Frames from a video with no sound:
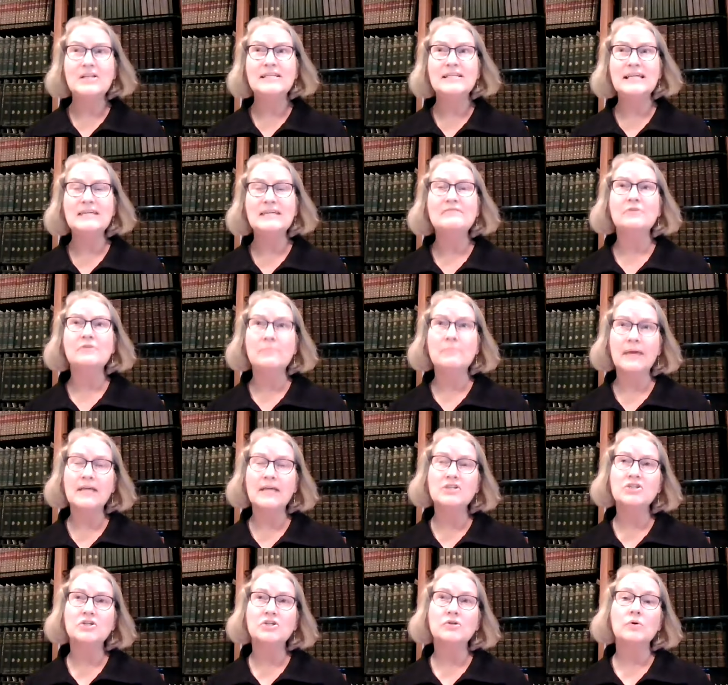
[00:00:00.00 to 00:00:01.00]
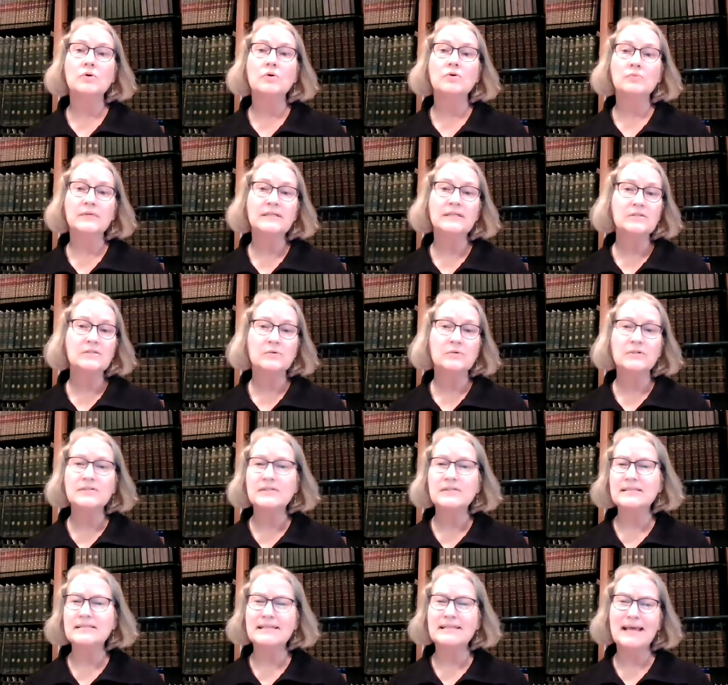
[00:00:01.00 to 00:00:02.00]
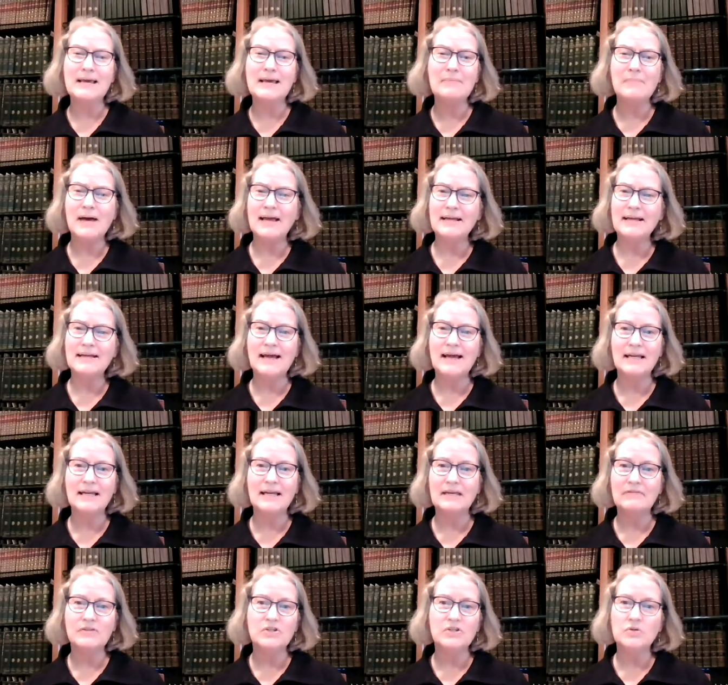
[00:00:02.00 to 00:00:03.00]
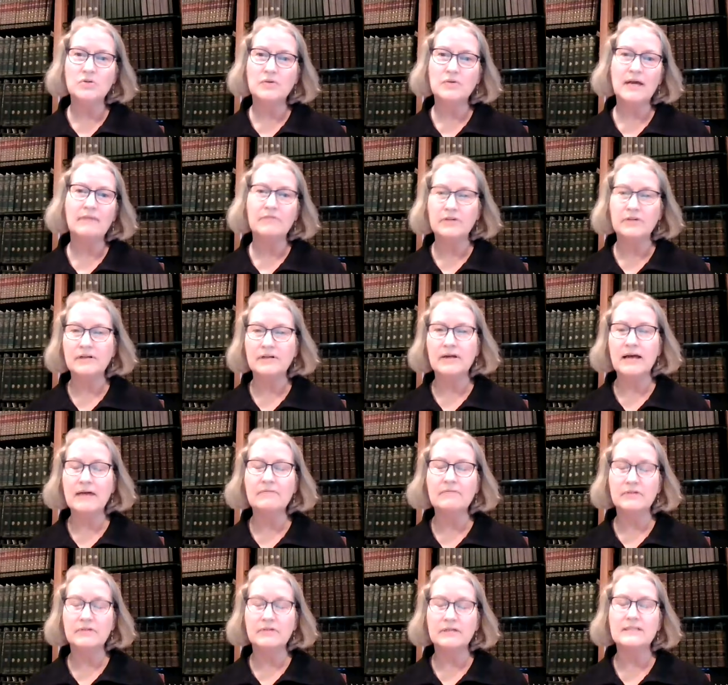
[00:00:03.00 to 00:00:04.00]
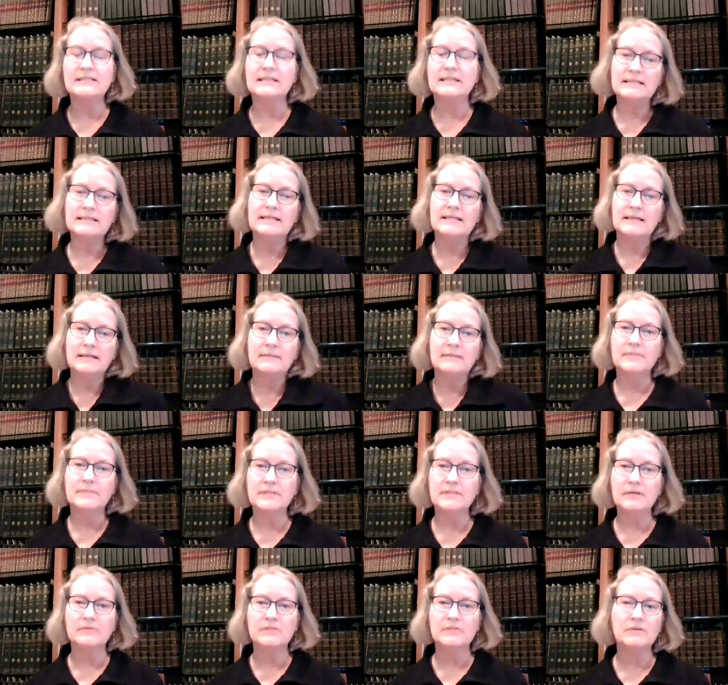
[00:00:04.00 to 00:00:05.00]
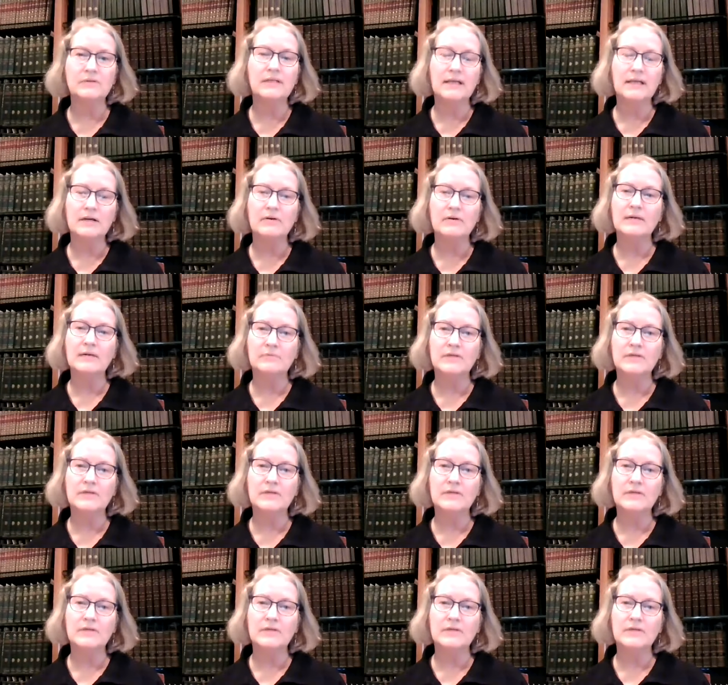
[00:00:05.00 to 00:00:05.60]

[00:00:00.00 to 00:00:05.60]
to information or resources they might not even knew never ever existed. So it's really a great